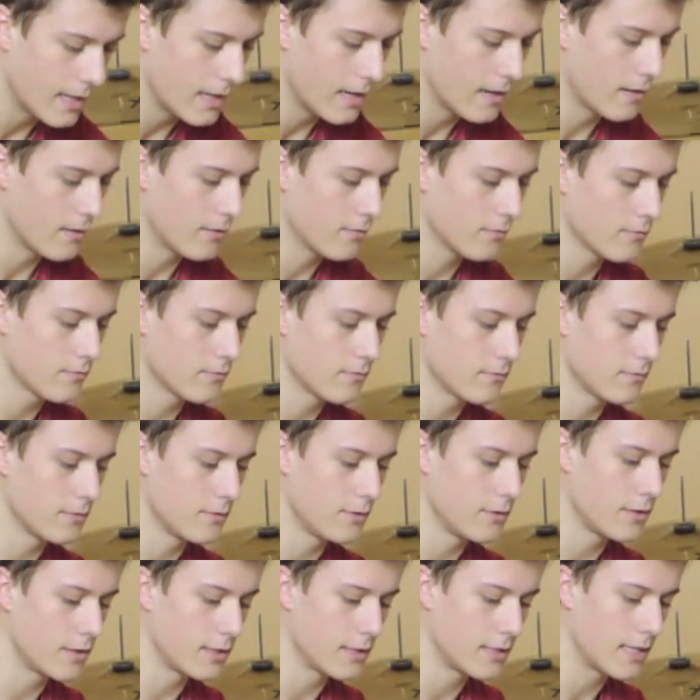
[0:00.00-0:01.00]
now
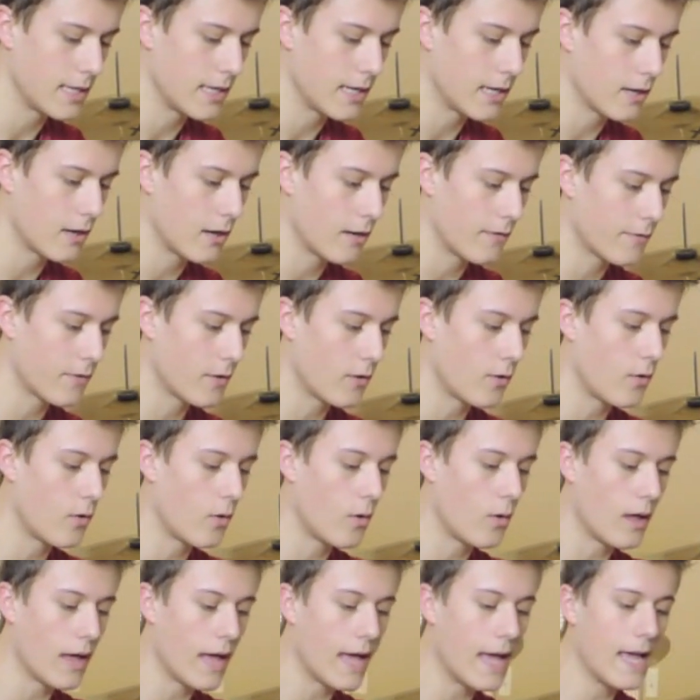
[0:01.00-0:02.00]
you can take off the
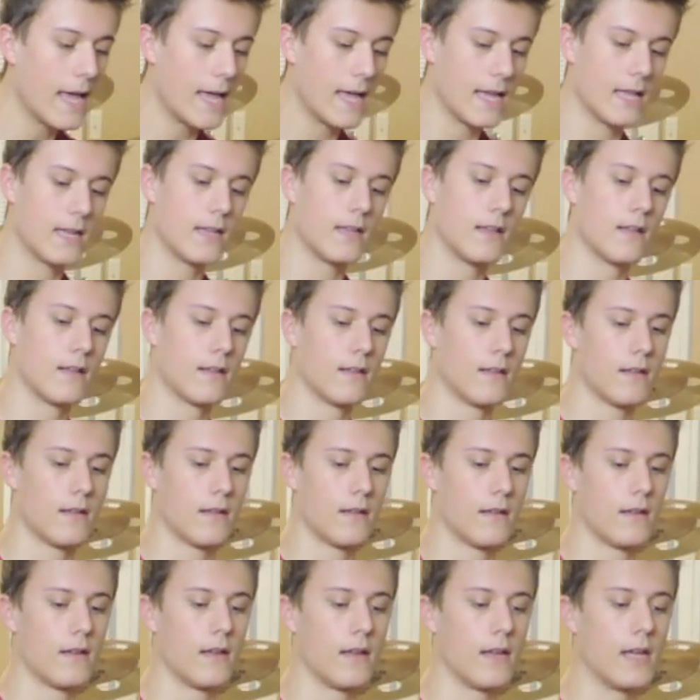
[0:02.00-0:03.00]
whole head
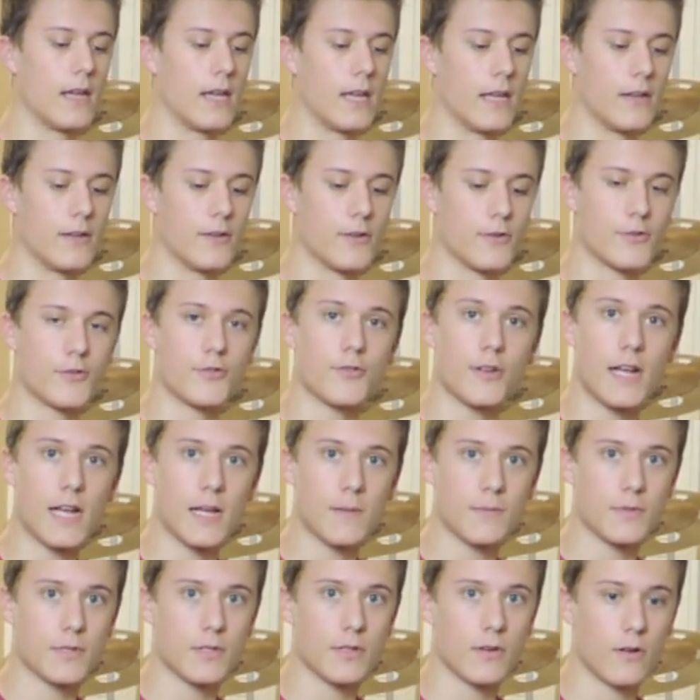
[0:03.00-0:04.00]
and your
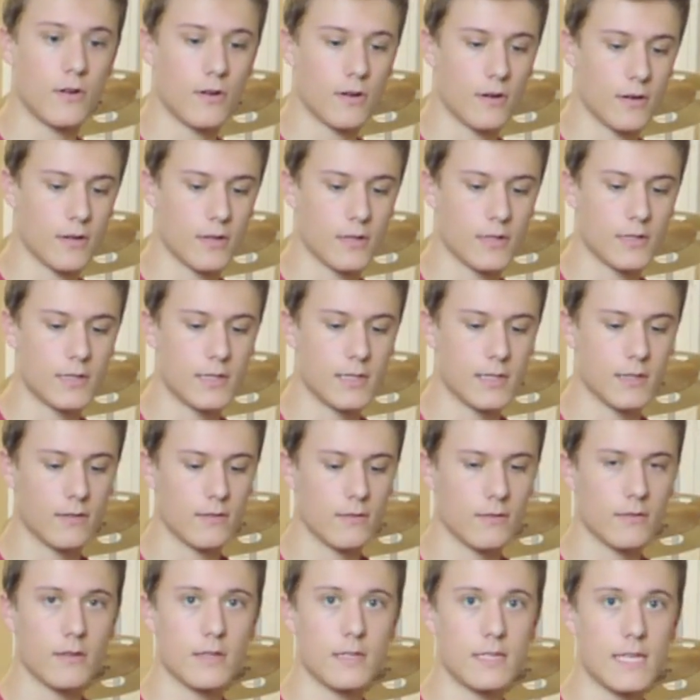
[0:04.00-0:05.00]
straps are
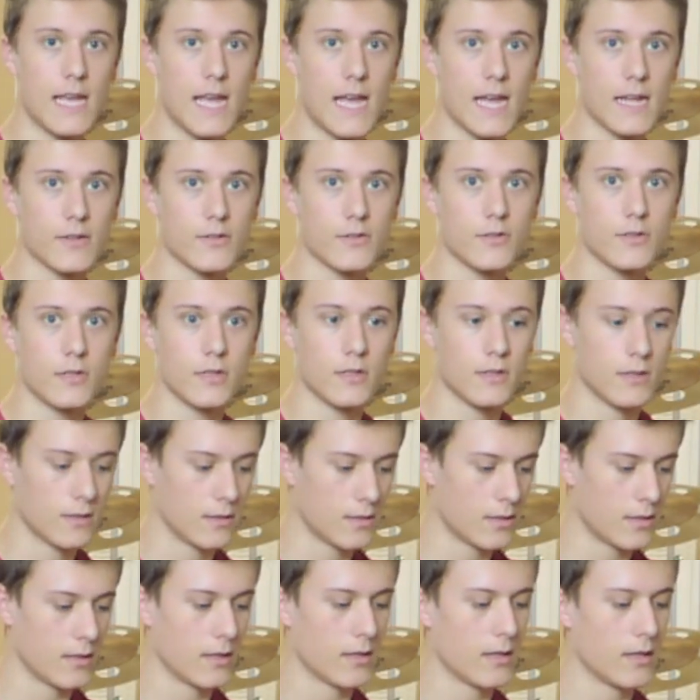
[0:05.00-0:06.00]
still attached.
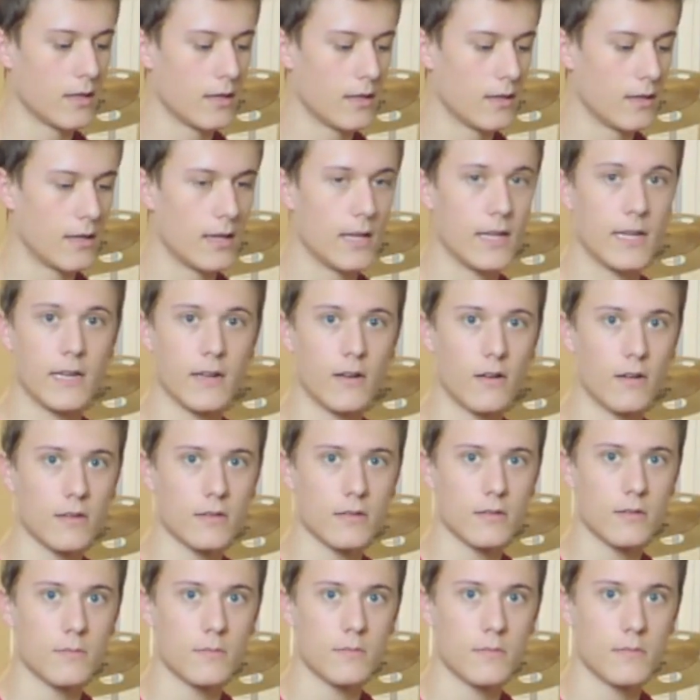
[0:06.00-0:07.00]
Isn't it
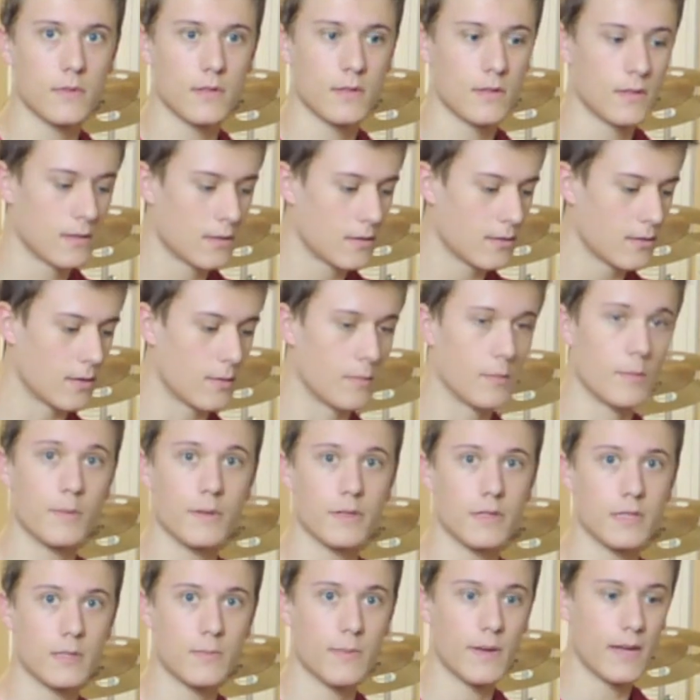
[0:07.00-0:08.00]
awesome? So I'm gonna
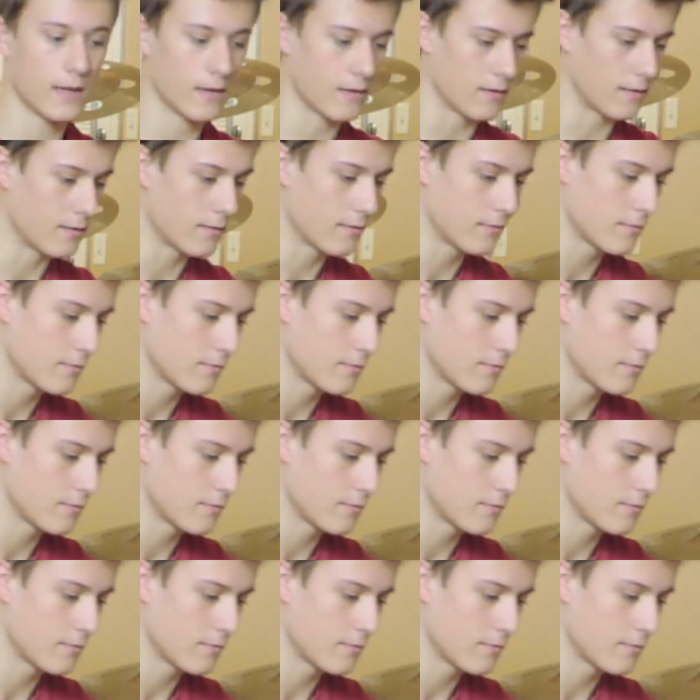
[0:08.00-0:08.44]
put this back on.